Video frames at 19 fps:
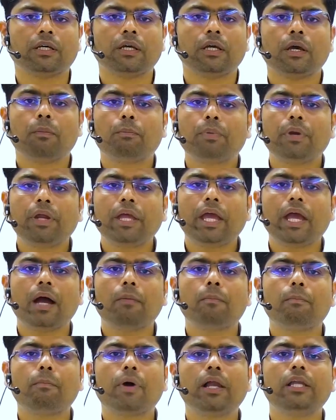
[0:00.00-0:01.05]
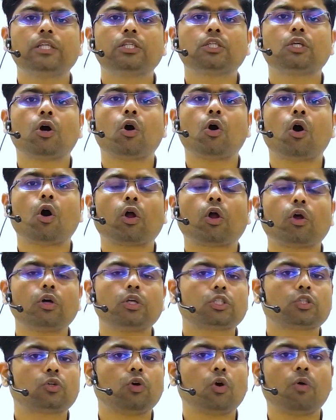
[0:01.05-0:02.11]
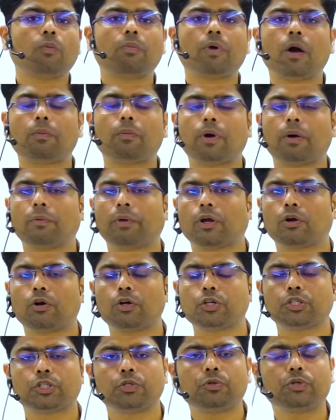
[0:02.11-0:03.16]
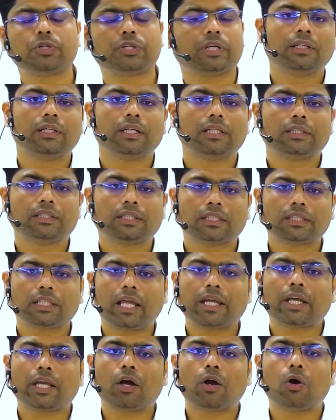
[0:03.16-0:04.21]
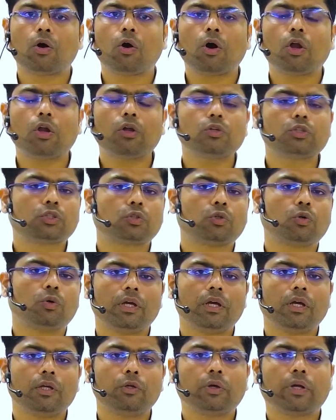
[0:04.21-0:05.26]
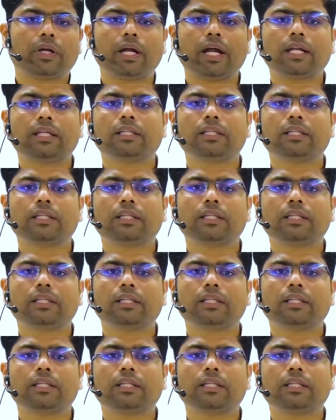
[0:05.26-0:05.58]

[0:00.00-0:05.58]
preamble is horoscope of our Constitution. Just like a horoscope, you get the